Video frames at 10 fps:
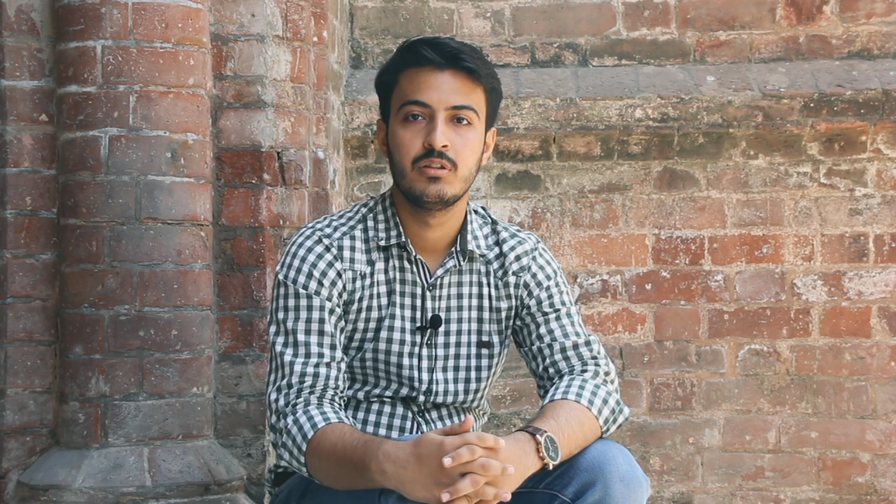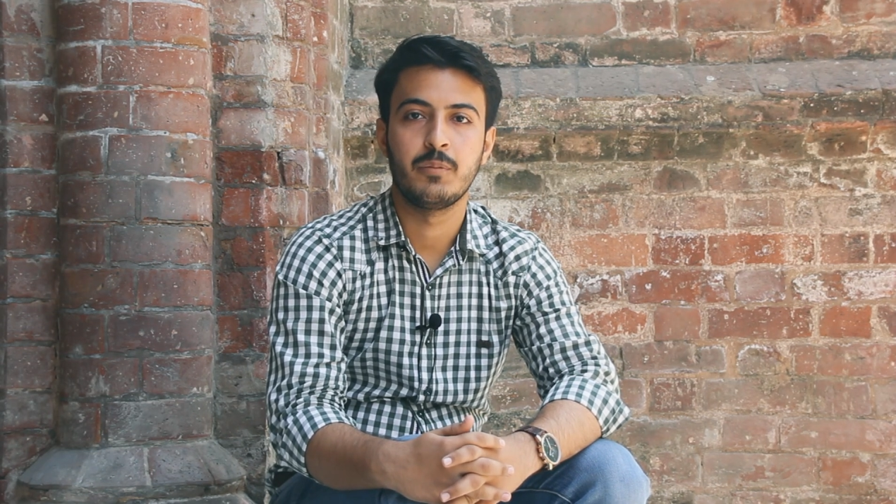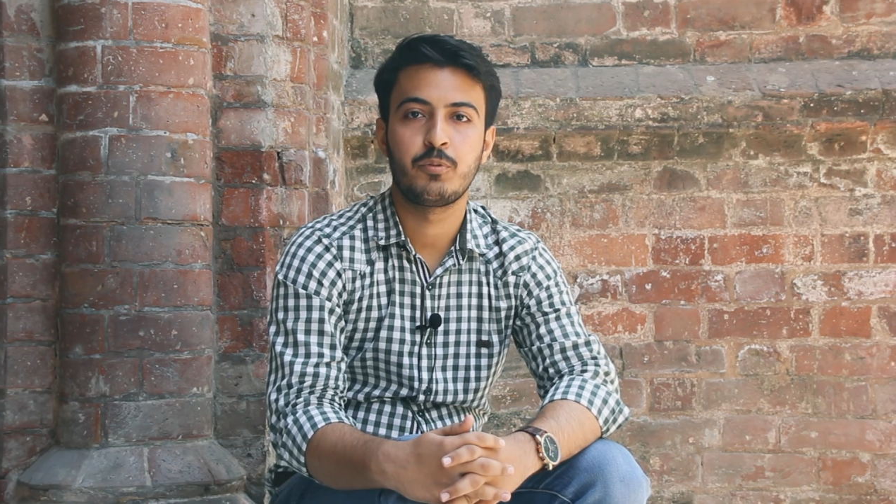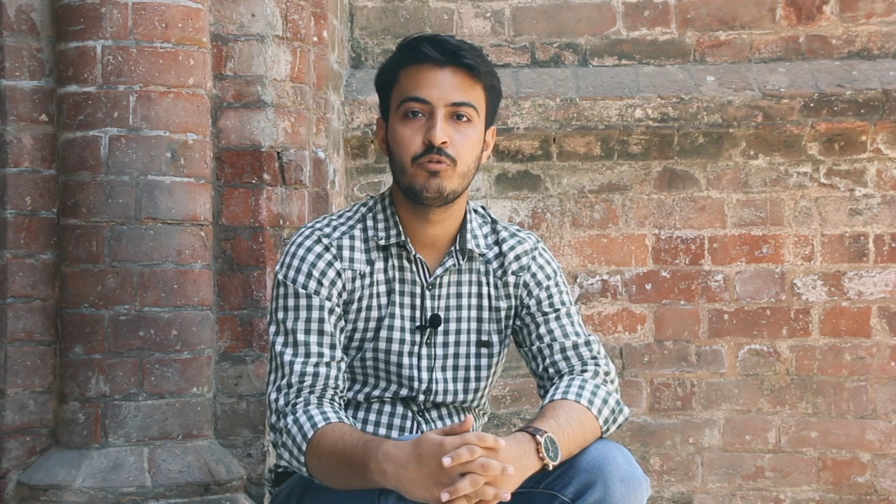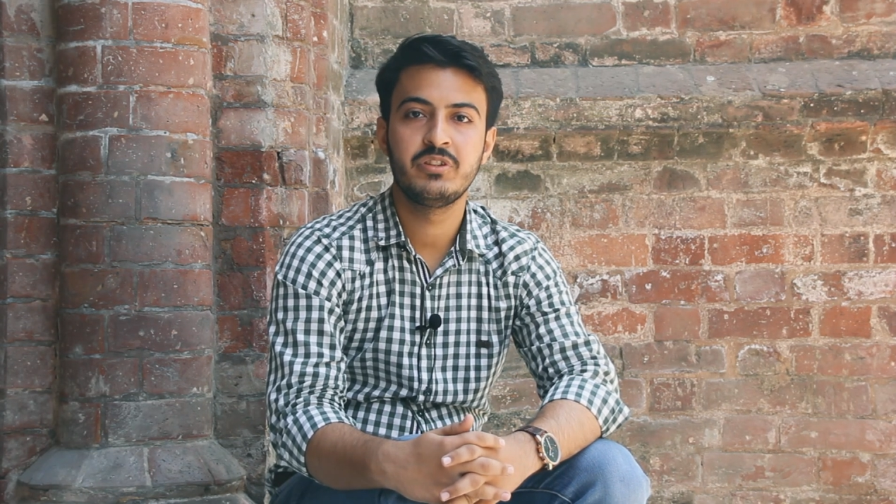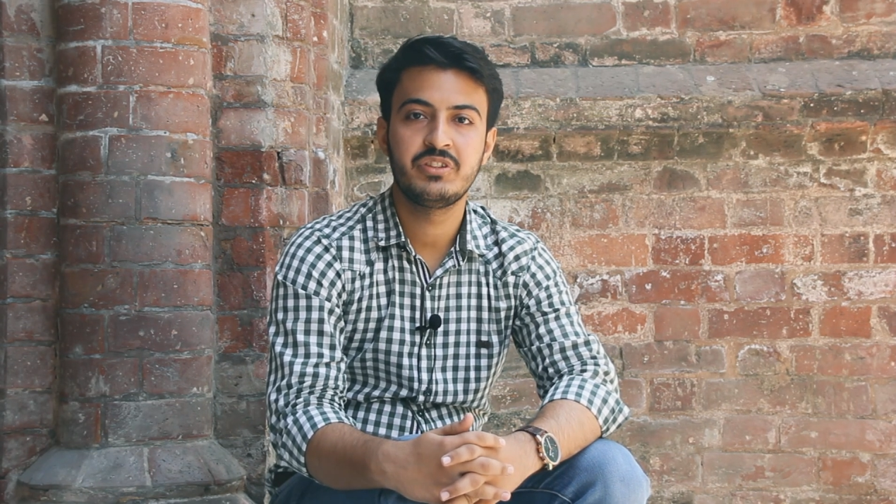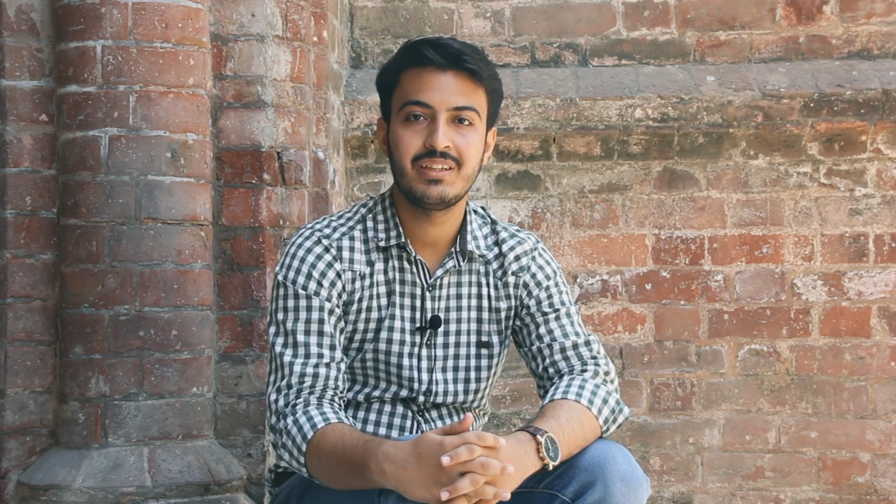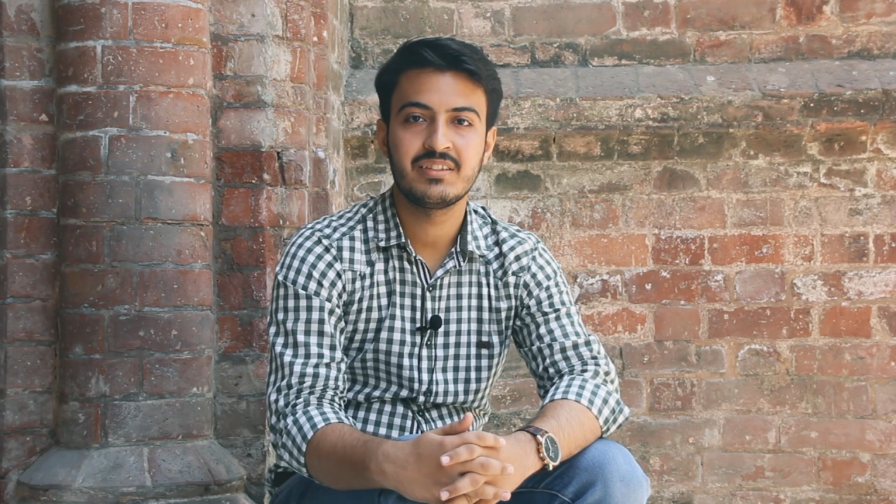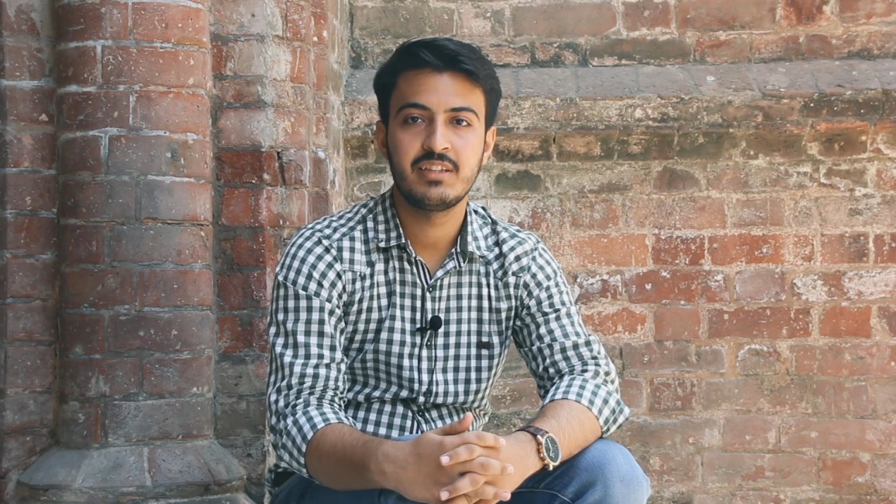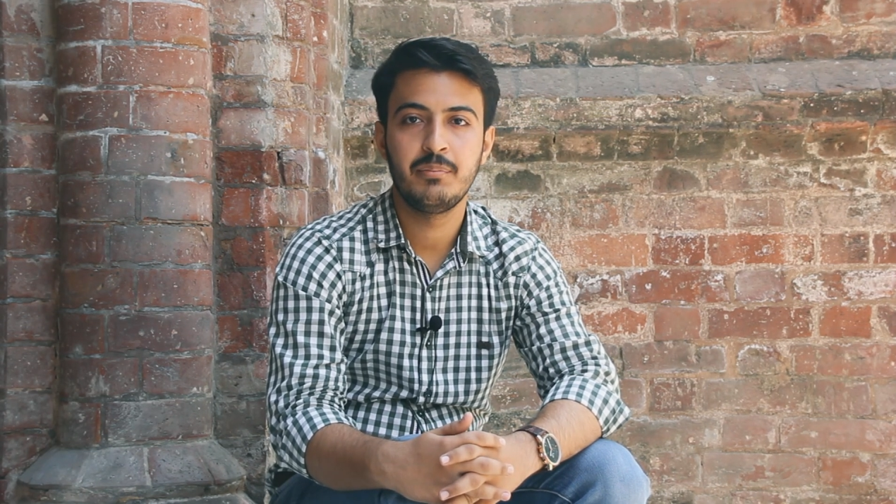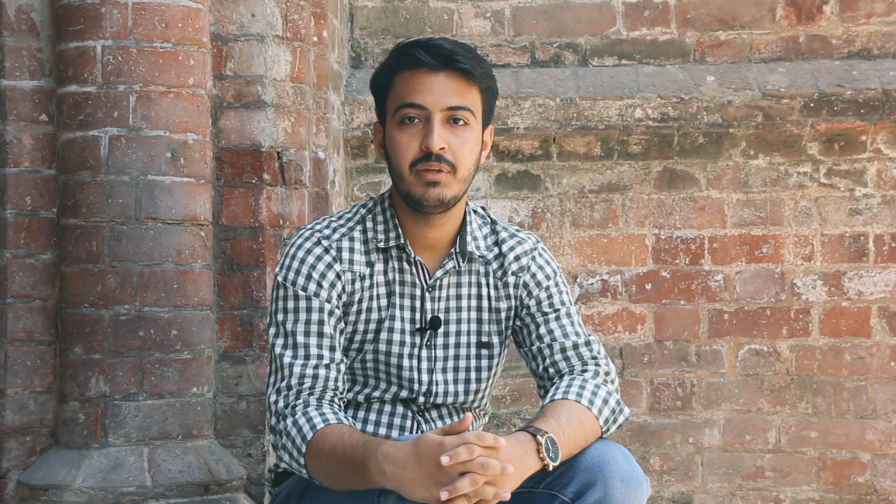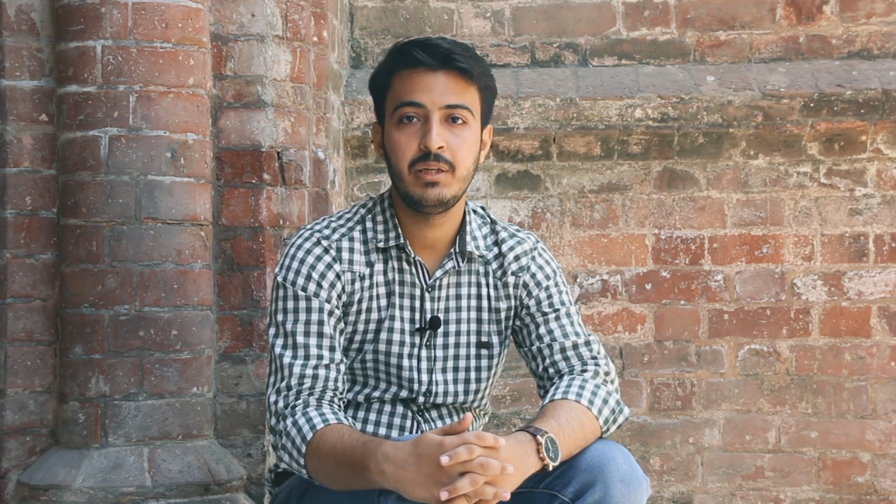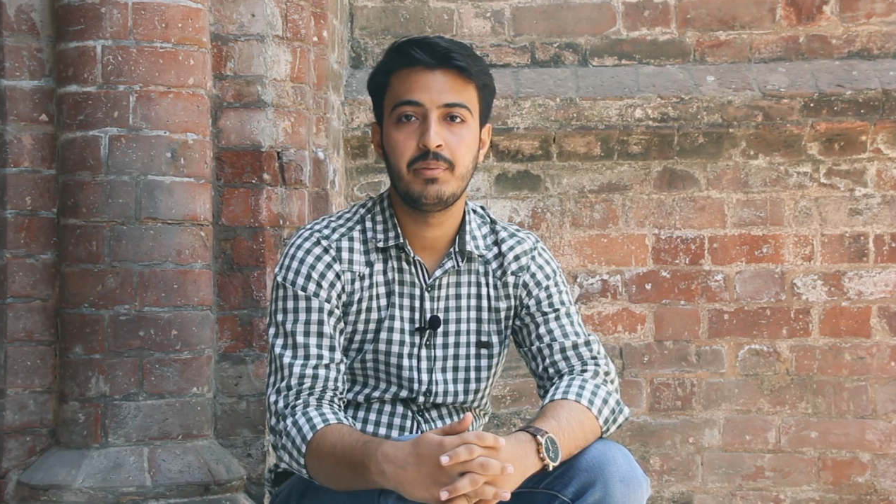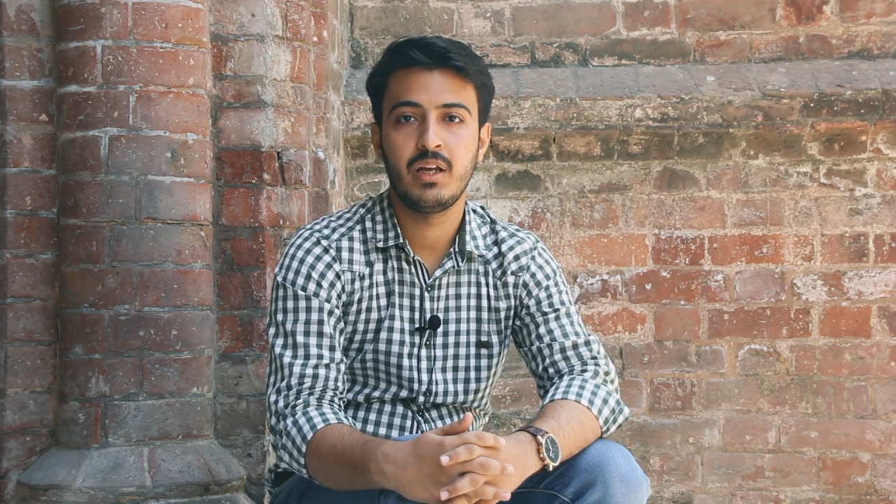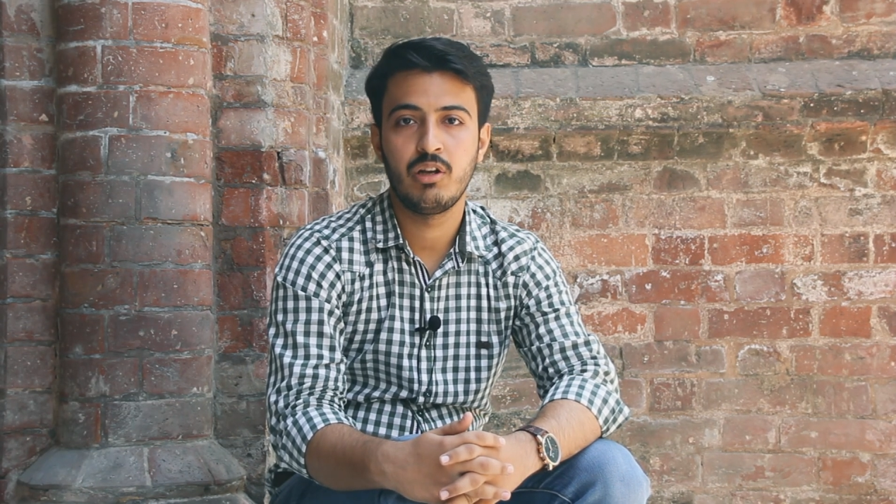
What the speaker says: the Provincial Assembly by